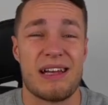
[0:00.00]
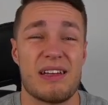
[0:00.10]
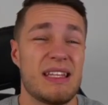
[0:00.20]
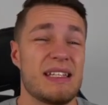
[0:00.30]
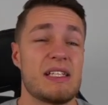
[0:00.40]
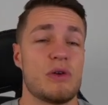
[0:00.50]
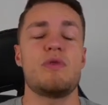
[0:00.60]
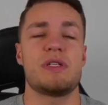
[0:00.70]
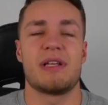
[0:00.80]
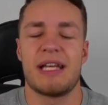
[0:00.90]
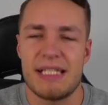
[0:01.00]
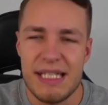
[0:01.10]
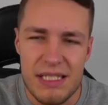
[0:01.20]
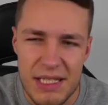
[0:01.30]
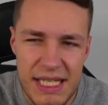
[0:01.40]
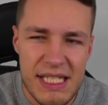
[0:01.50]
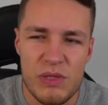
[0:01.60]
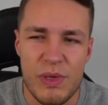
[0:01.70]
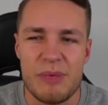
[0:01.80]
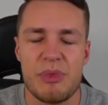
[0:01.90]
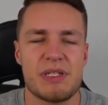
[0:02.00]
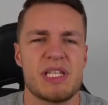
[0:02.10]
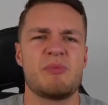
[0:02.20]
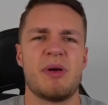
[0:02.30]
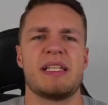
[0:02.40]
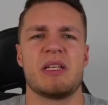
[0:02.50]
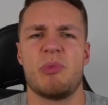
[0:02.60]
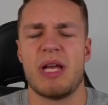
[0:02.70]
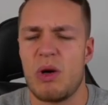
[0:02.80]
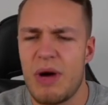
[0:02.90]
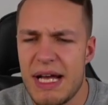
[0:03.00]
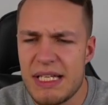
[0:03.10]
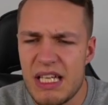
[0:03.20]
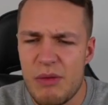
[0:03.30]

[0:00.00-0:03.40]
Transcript: And I think this also links into this tweet by Suspended POS